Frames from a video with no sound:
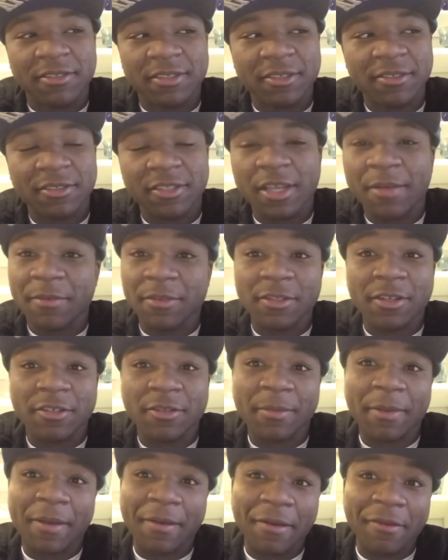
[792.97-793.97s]
Soda Skimmer is
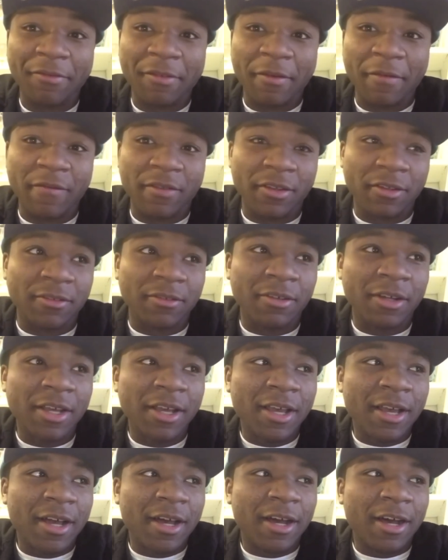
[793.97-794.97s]
also my mom's favorite vehicle.
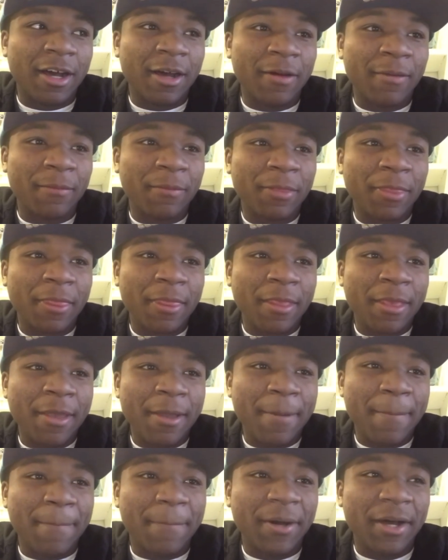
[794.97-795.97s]
Um,
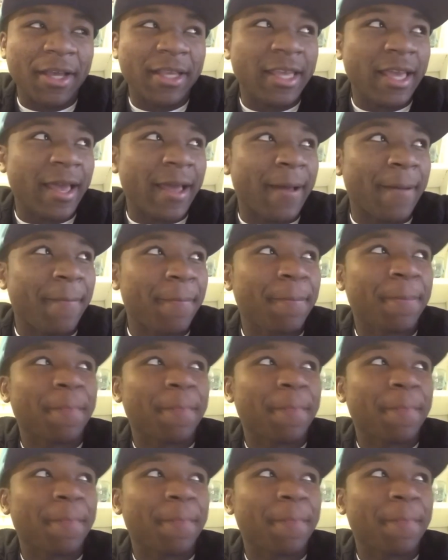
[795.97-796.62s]
but yeah,